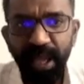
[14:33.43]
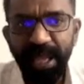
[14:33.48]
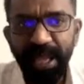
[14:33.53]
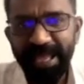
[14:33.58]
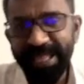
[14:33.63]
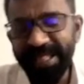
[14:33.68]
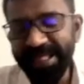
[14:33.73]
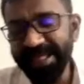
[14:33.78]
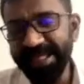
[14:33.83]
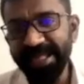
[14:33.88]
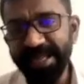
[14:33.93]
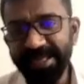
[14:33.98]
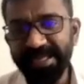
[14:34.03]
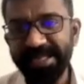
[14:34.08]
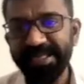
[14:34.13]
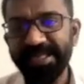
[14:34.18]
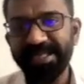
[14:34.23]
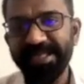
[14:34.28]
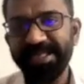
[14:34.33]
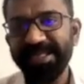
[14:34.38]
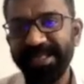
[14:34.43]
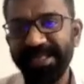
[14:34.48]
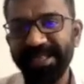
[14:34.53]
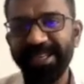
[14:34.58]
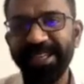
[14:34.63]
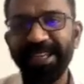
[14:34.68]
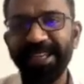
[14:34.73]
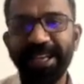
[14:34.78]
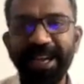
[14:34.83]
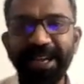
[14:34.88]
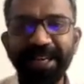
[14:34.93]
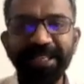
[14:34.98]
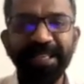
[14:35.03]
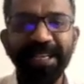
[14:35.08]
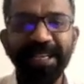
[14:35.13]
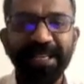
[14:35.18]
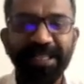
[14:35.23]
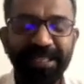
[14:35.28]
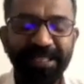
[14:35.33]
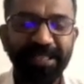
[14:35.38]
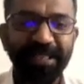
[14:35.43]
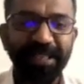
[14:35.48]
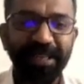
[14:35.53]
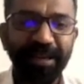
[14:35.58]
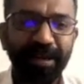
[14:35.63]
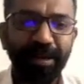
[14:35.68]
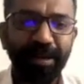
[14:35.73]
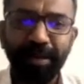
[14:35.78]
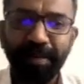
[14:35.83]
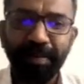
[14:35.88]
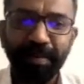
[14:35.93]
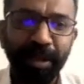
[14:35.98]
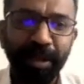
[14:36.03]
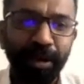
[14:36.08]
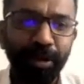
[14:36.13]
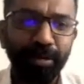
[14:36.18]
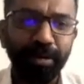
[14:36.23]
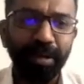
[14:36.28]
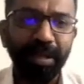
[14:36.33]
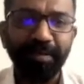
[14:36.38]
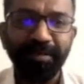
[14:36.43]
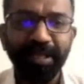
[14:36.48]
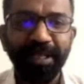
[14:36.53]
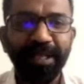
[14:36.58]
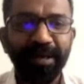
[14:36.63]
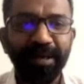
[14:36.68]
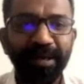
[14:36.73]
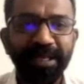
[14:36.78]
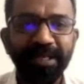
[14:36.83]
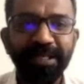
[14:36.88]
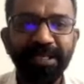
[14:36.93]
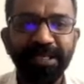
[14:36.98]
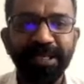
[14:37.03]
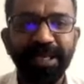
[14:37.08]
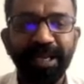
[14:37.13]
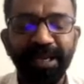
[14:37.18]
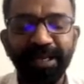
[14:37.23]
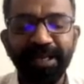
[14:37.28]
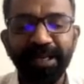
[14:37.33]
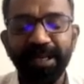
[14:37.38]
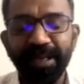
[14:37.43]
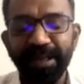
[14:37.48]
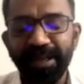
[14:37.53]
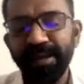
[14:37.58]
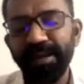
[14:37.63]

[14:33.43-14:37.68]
In this context, given the risk and